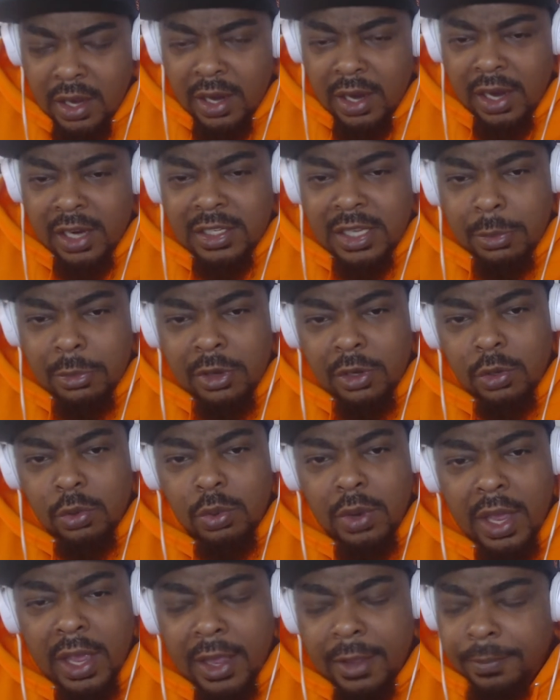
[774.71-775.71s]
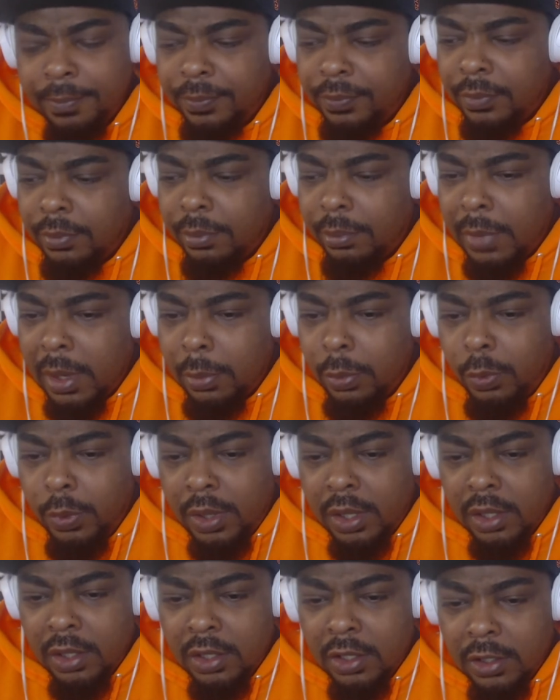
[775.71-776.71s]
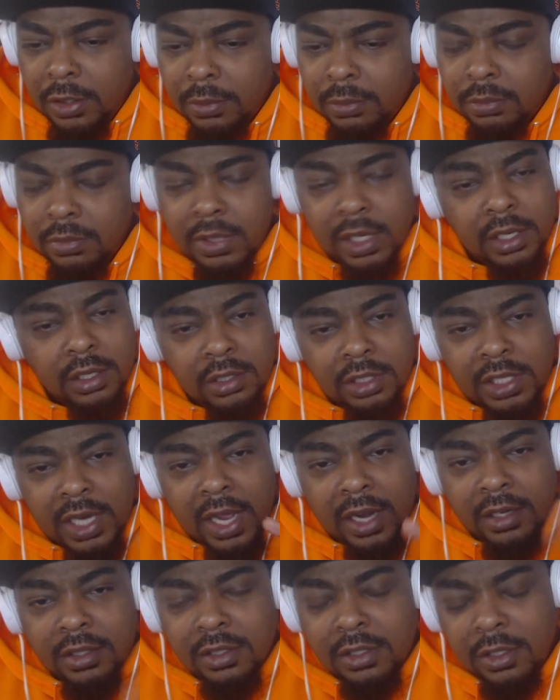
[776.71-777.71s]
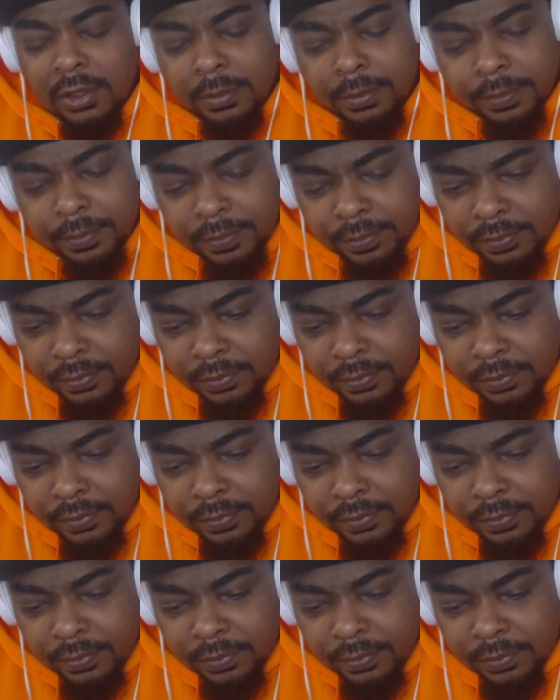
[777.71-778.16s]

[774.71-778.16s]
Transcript: Every time you do that, maybe we can um take a shot or something.